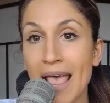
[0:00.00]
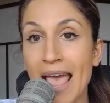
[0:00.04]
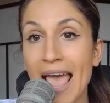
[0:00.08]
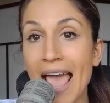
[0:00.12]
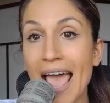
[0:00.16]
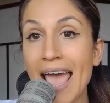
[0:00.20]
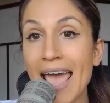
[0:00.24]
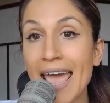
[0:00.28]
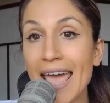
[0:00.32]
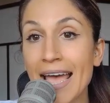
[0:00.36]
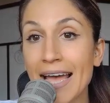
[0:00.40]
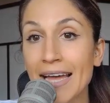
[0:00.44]

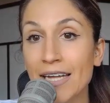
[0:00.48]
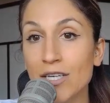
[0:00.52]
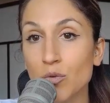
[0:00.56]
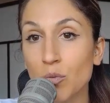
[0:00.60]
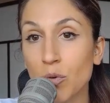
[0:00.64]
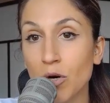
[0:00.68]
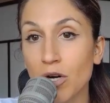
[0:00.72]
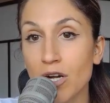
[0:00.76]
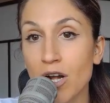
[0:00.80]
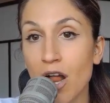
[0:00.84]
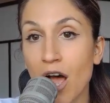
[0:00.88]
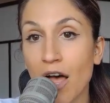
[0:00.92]
And
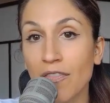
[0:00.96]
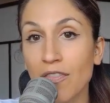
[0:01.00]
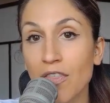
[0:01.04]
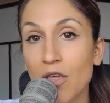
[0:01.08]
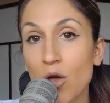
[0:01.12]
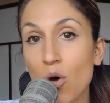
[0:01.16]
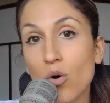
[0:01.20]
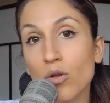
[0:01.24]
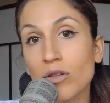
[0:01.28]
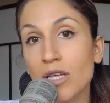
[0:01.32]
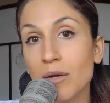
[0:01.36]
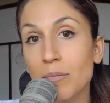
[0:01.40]
we're not the
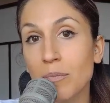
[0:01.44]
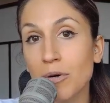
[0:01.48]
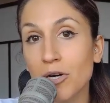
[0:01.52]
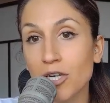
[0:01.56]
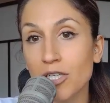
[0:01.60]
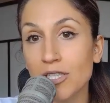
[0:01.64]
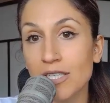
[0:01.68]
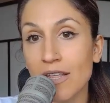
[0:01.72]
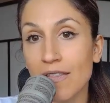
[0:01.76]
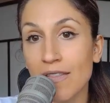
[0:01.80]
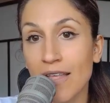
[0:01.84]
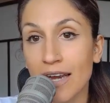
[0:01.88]
only
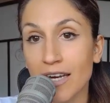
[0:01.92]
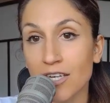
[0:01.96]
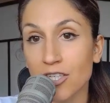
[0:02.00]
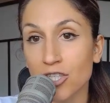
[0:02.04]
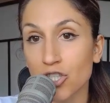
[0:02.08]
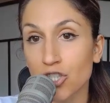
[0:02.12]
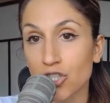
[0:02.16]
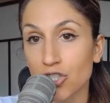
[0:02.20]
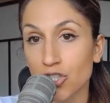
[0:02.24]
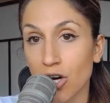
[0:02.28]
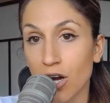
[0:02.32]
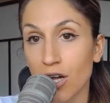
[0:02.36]
person that is
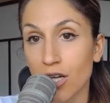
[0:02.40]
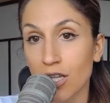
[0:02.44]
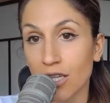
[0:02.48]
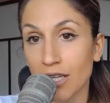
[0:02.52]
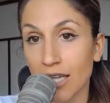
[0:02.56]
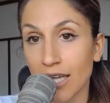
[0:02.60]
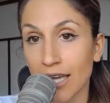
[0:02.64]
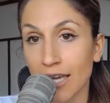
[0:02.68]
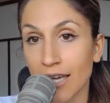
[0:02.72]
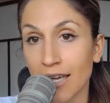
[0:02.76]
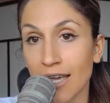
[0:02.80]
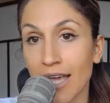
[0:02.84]

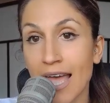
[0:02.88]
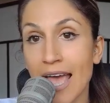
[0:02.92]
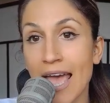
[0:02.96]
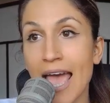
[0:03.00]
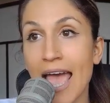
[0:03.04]
struggling.